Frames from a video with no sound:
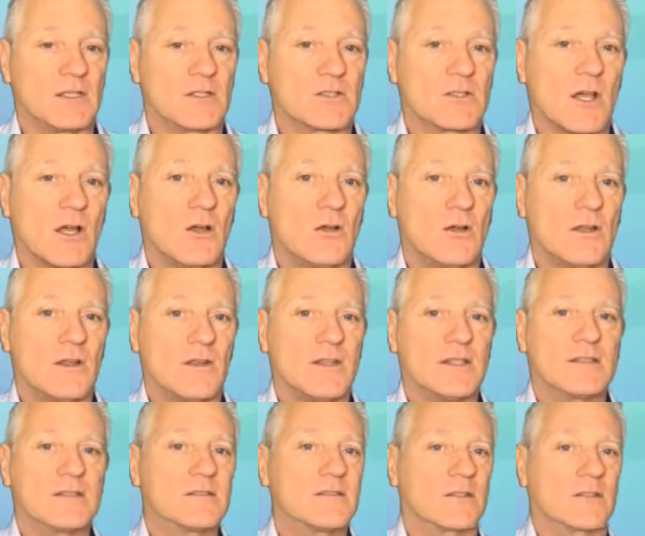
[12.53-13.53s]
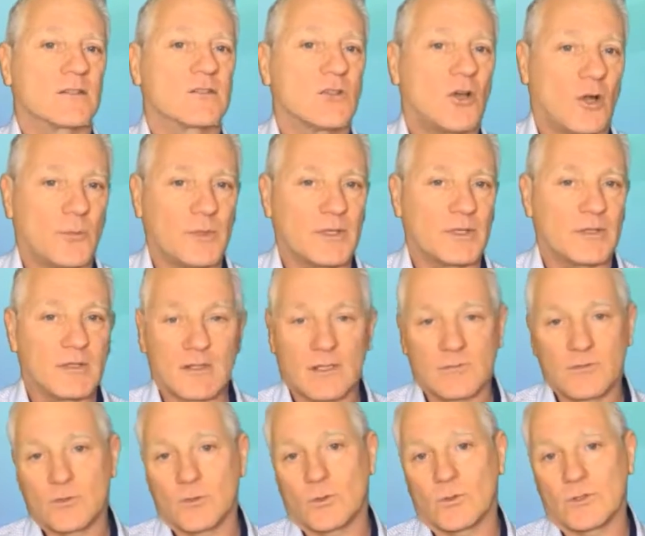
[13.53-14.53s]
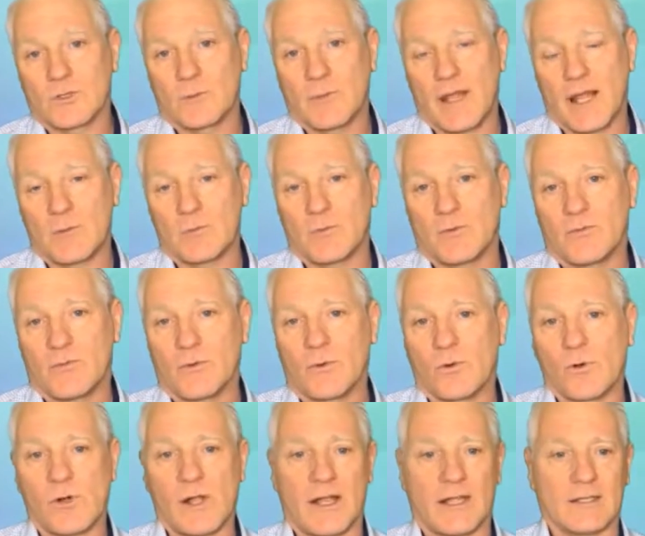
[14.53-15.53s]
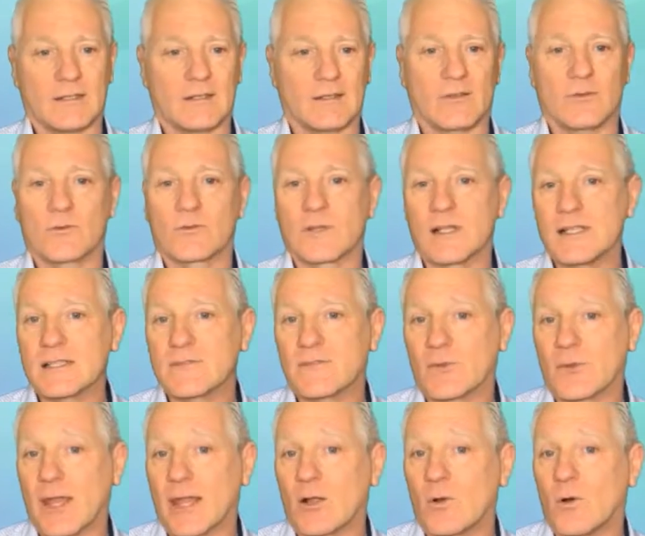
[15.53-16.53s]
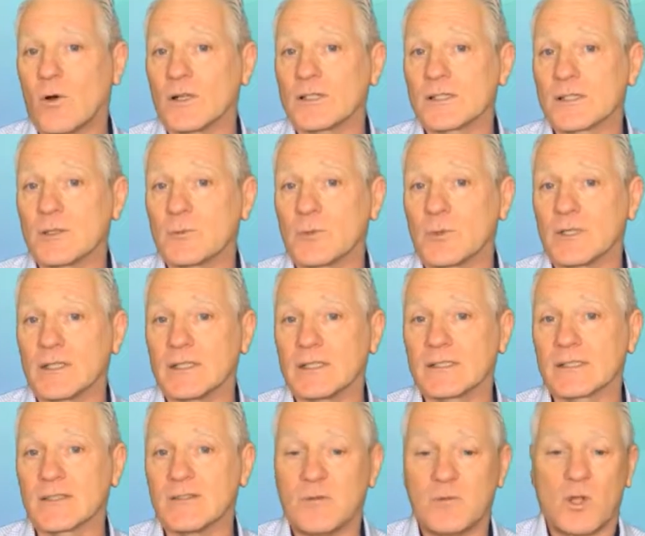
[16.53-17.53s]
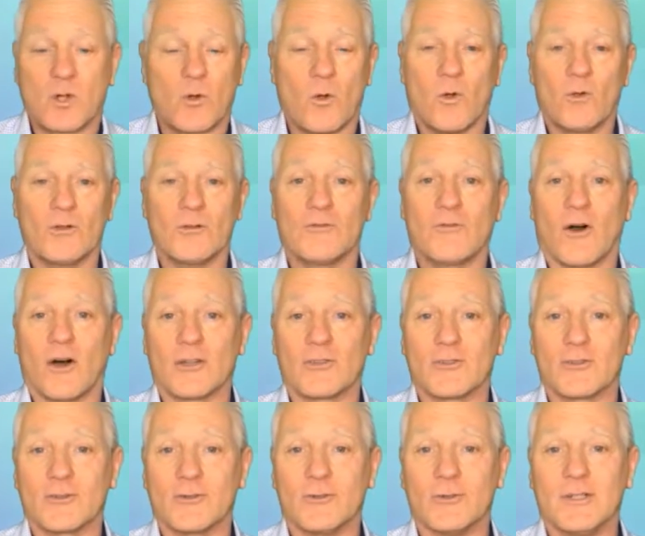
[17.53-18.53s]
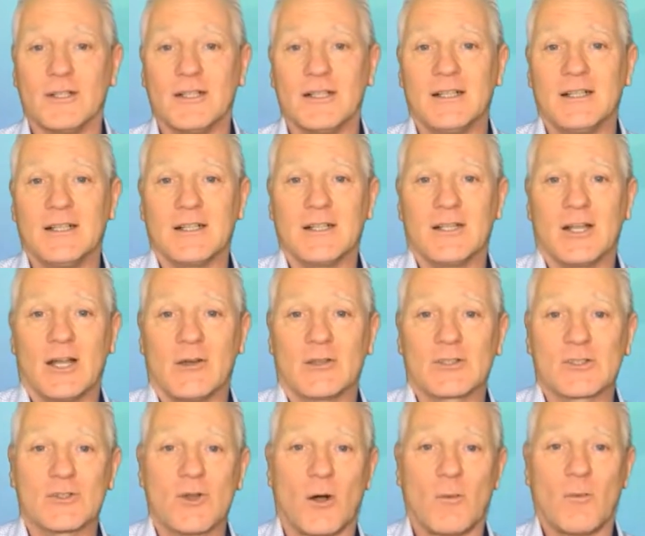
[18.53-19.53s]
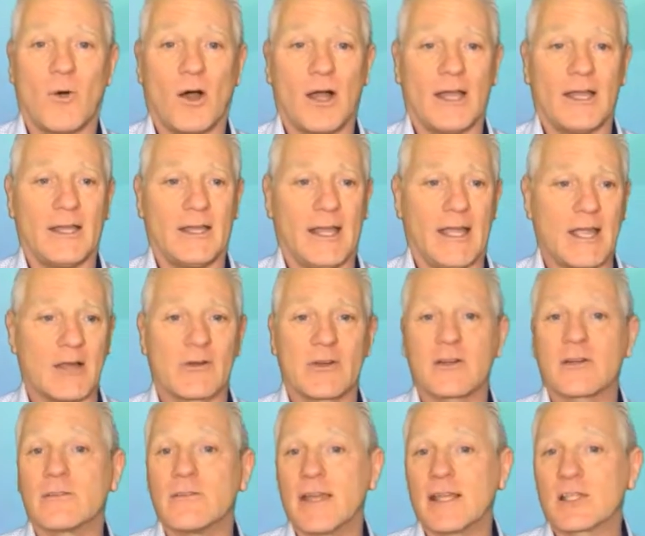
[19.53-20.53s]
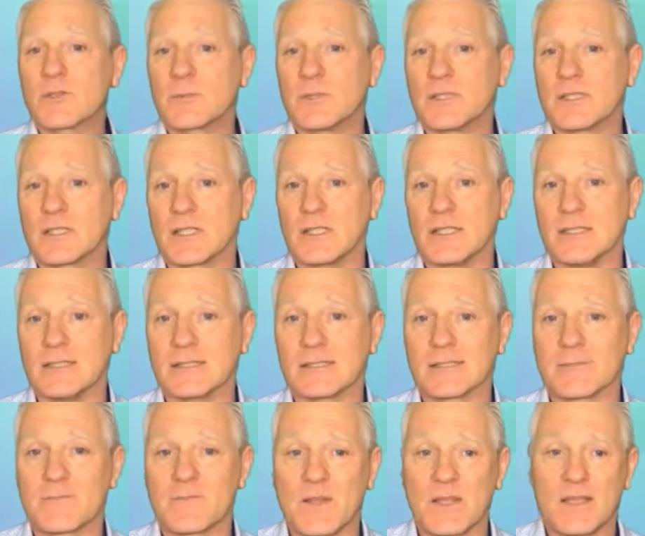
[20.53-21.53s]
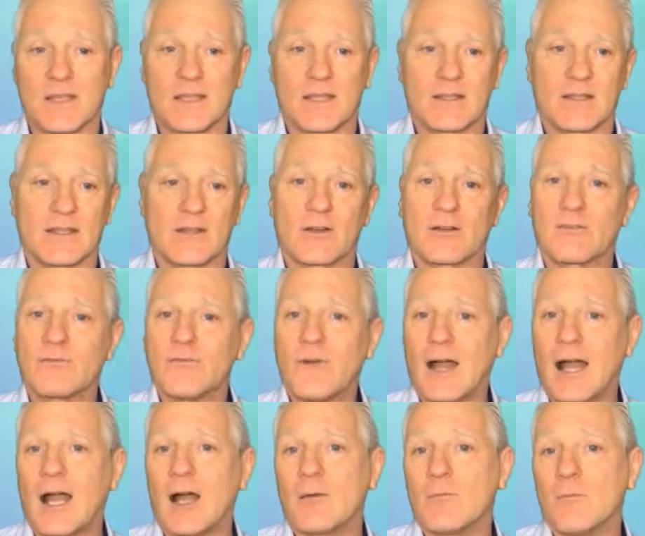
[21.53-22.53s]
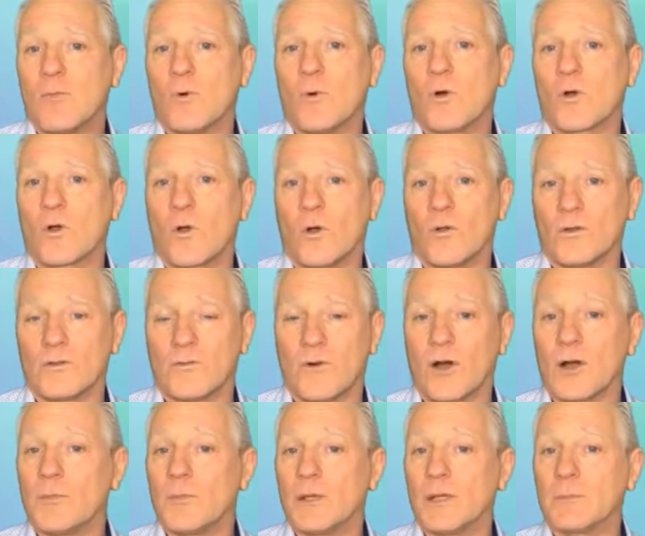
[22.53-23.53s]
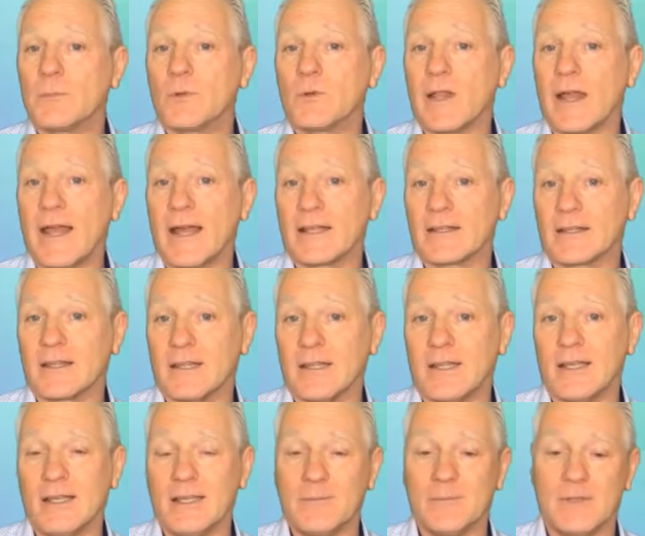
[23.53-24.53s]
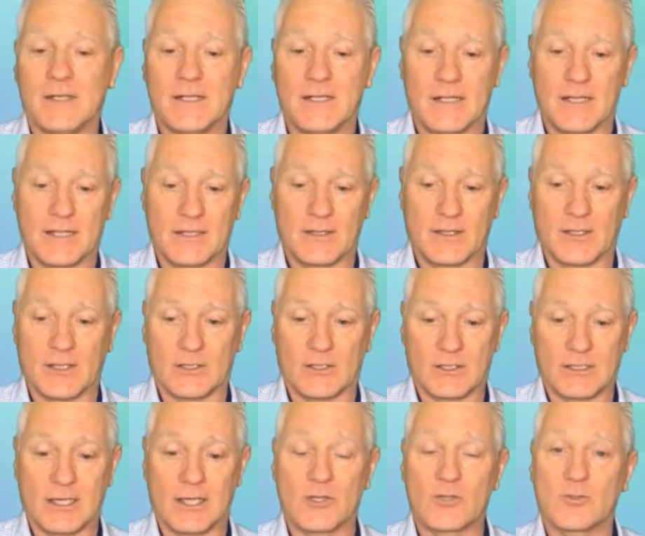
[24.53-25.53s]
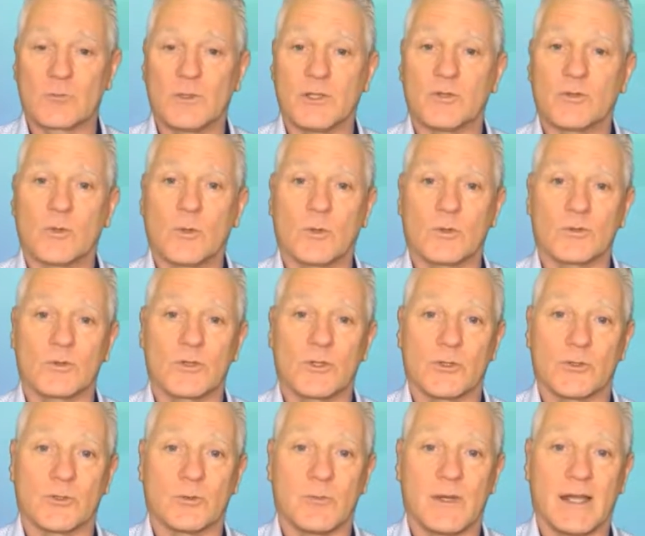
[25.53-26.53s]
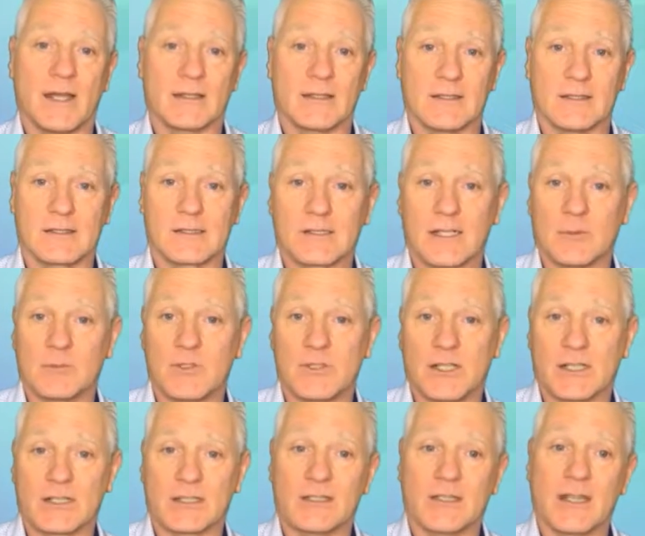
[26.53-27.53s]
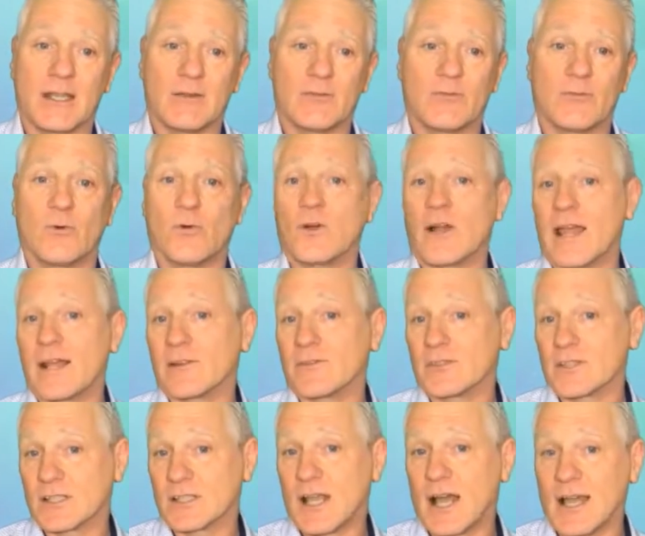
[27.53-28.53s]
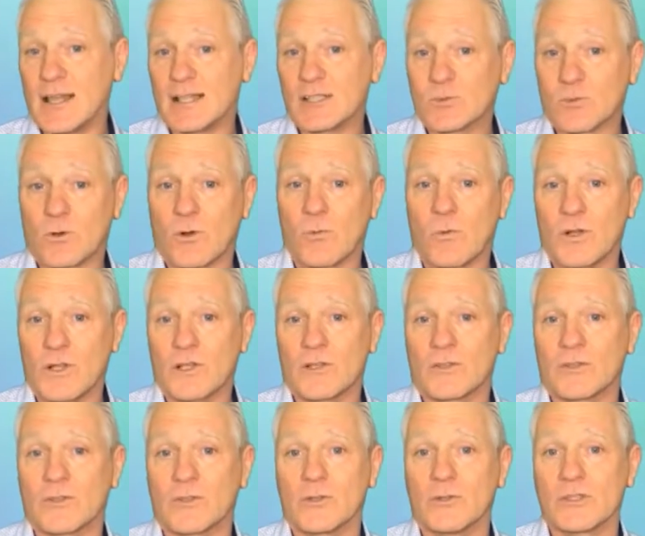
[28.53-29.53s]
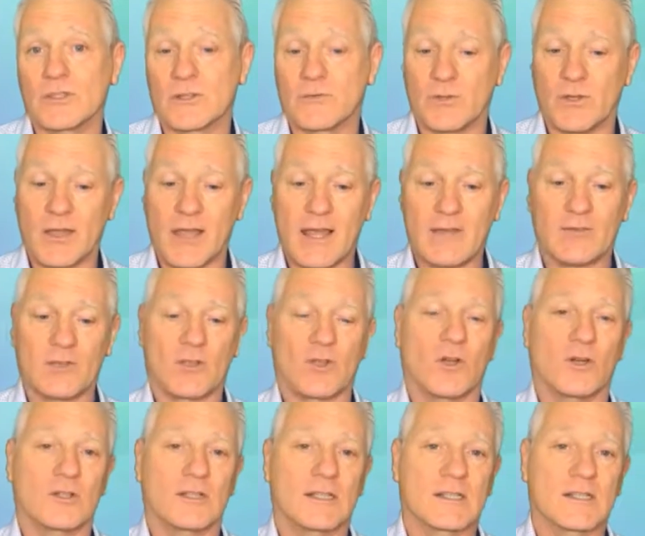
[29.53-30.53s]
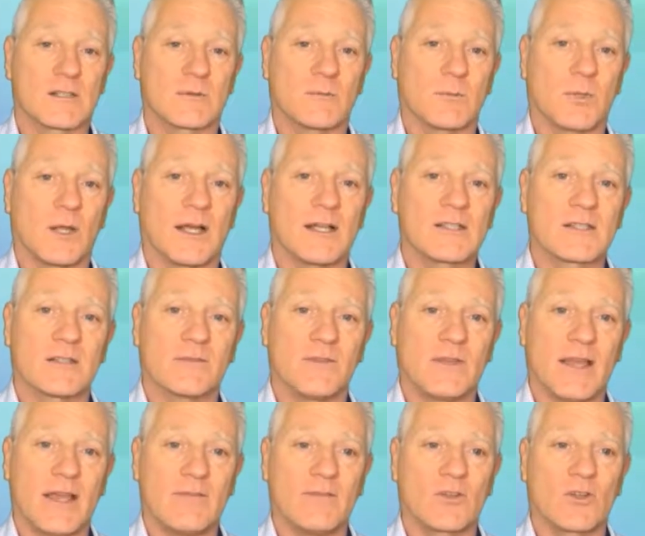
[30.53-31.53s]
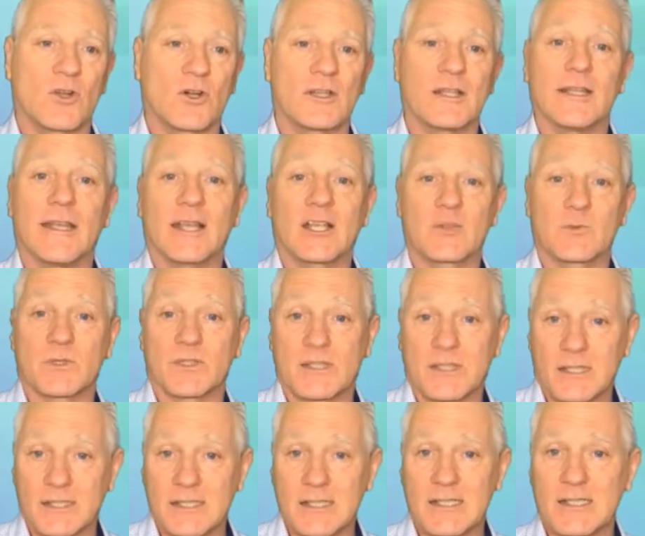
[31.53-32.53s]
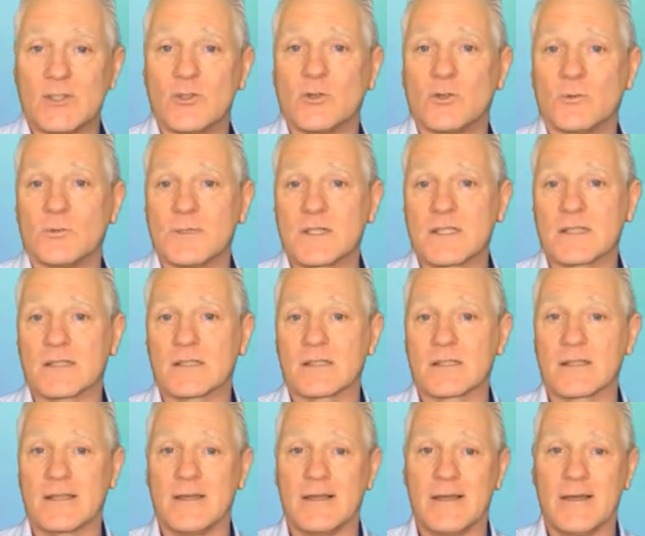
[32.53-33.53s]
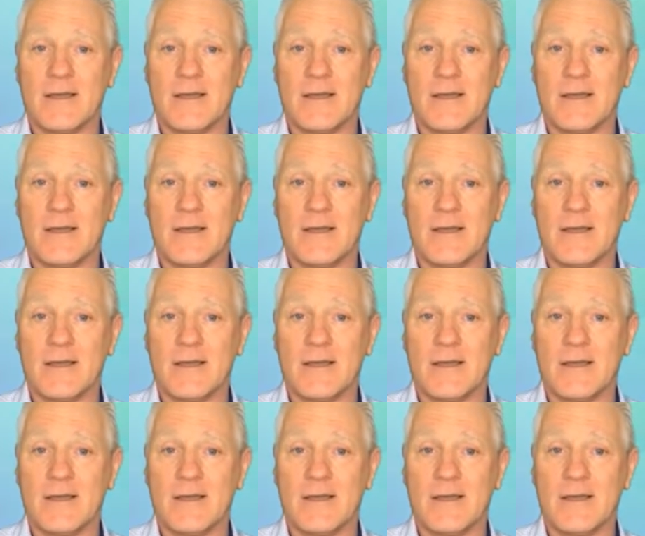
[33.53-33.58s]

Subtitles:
So this is not a topic that I've talked about before, and the reason for that quite simply is I'm not qualified to. It's not my area of expertise. There are far more qualified people out there that should be talking to you about this subject, and therefore out of today, that's what I want you to do. Is if you haven't got this in place, if you haven't got the expertise in your business